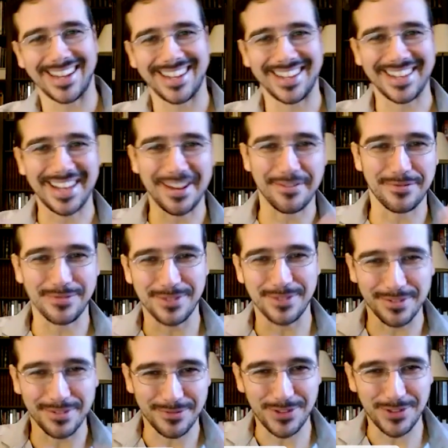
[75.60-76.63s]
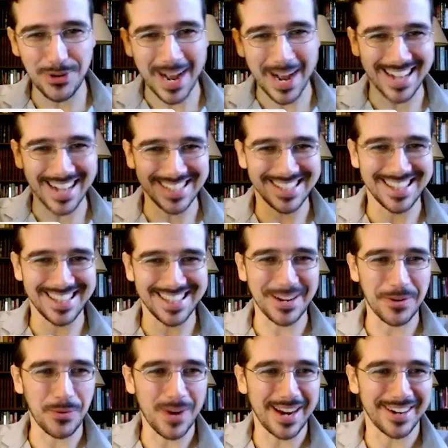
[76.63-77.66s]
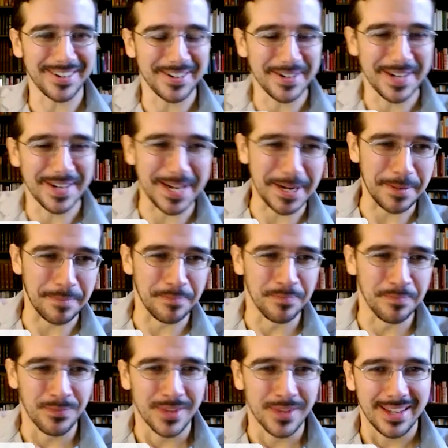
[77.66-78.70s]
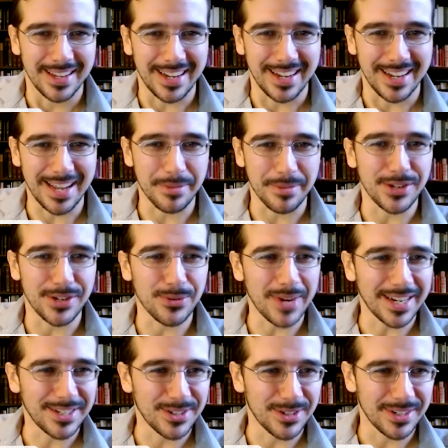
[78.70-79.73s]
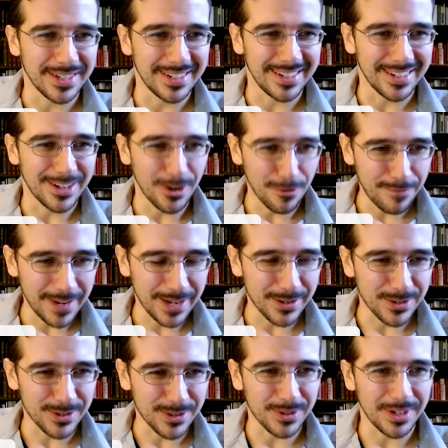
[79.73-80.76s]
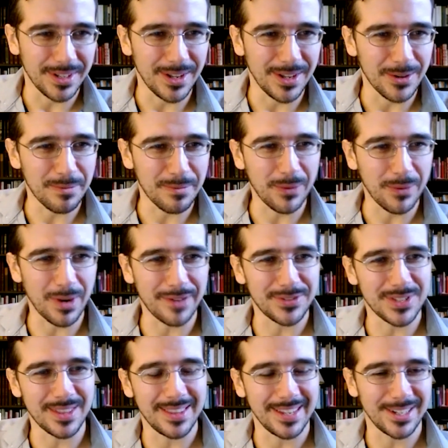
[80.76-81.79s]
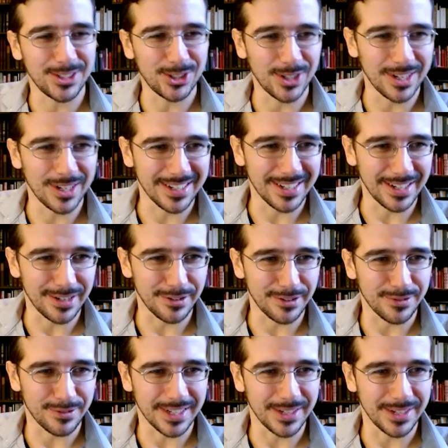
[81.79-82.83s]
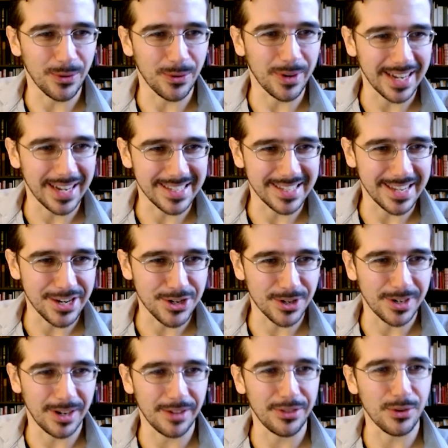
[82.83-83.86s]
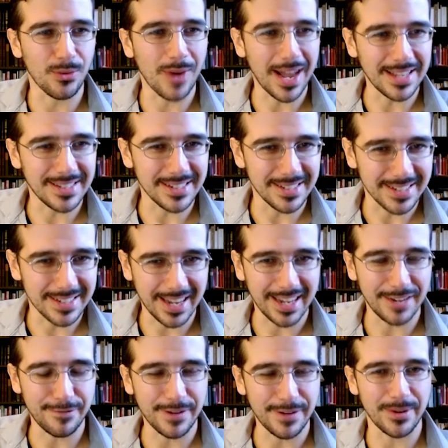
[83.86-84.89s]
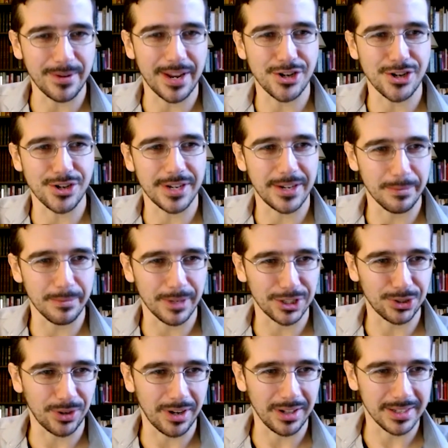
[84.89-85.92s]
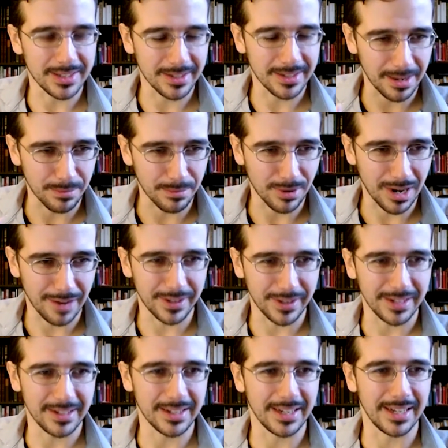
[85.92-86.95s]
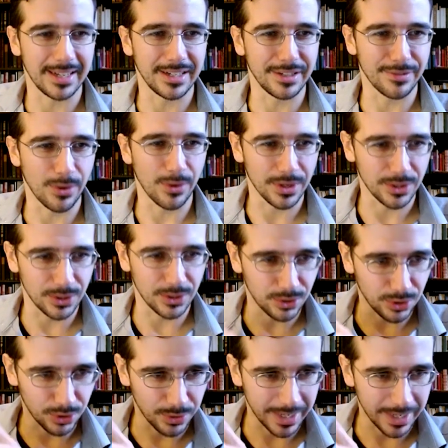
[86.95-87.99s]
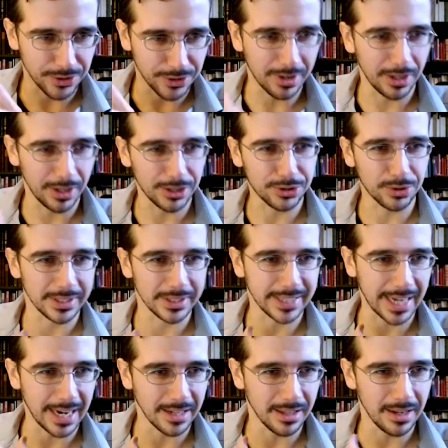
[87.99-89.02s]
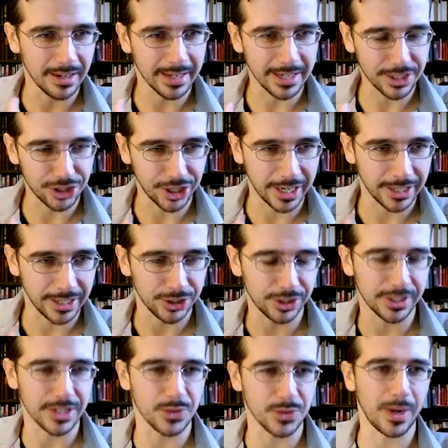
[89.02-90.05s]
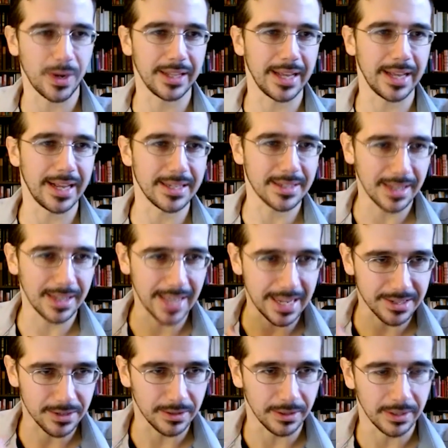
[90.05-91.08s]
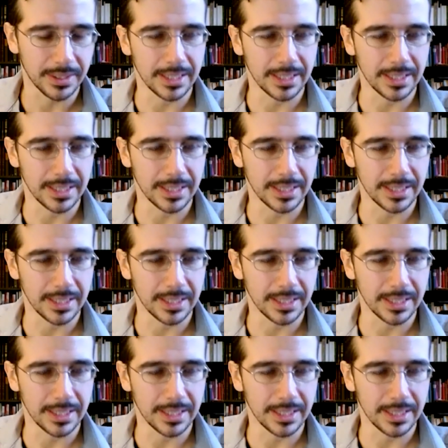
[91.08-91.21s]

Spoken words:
have a few hats that I wear. I'm the director and co-founder, along with my wife, Cynthia Chung, of an organization called the Rising Tide Foundation here in Montreal. It's a nonprofit devoted to intercultural dialogue and exchange, as well as classical